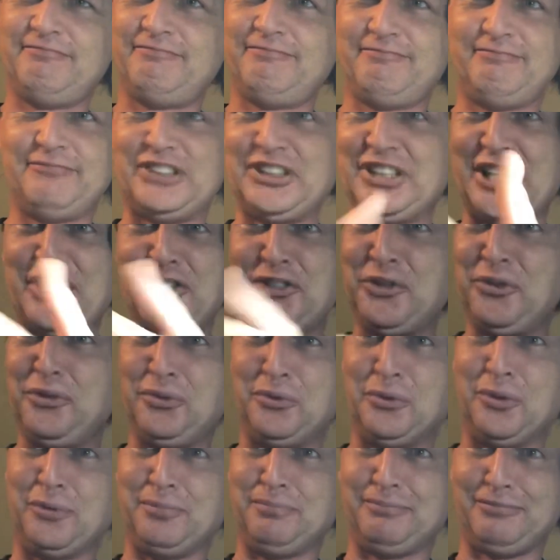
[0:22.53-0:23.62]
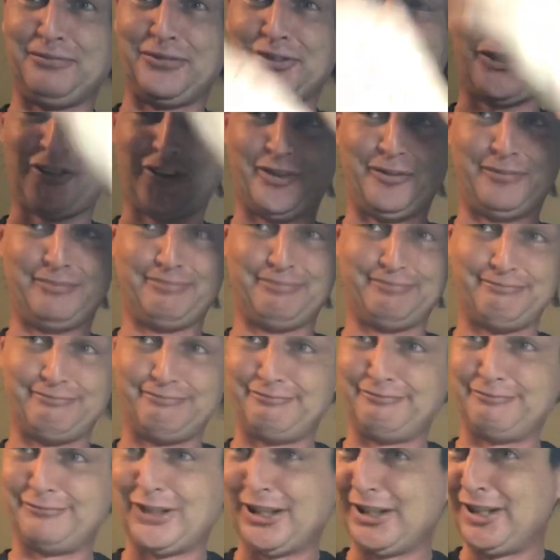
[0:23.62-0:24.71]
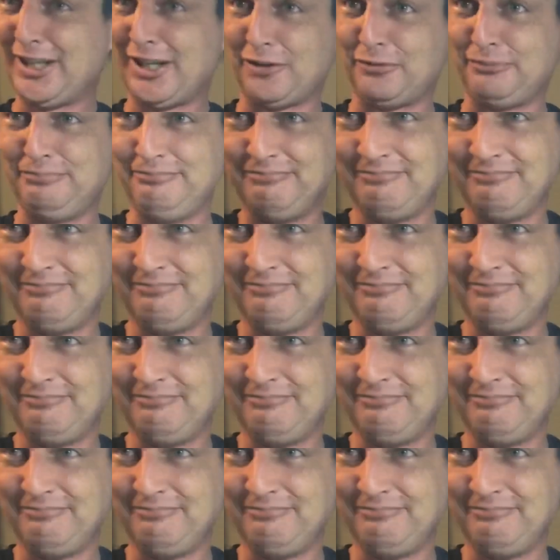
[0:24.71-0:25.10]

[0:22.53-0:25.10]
stay tuned. We'll start right now.